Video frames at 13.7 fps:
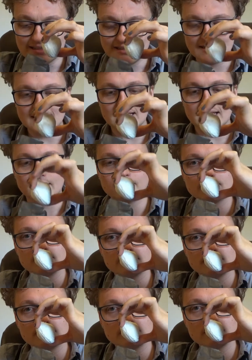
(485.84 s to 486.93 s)
Yeah.
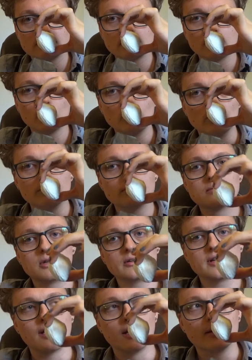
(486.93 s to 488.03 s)
Ooh,
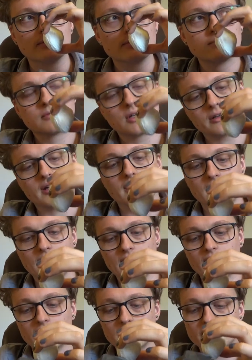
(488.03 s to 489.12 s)
okay. Okay,
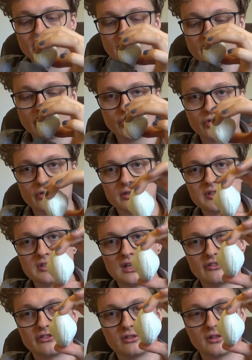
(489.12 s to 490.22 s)
yeah, there is
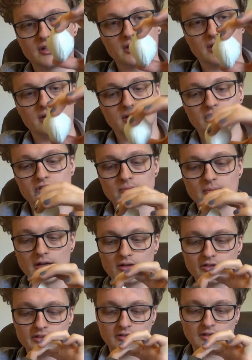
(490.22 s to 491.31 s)
definitely a
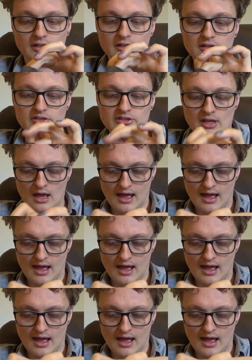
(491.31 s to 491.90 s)
smell to this.